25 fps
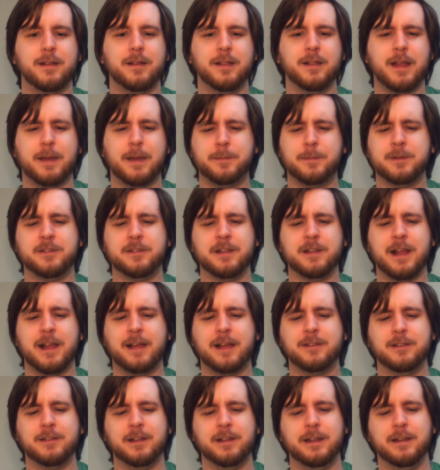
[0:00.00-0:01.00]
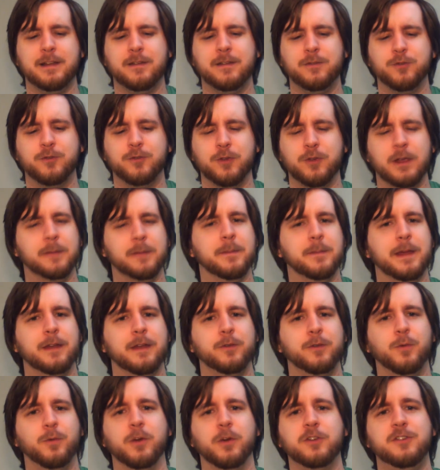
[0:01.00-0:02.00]
lapis lazuli
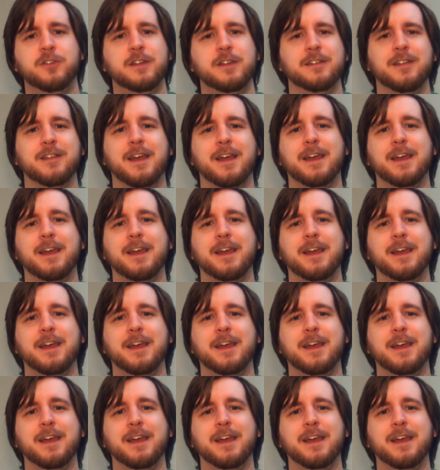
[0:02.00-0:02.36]
treatment where she's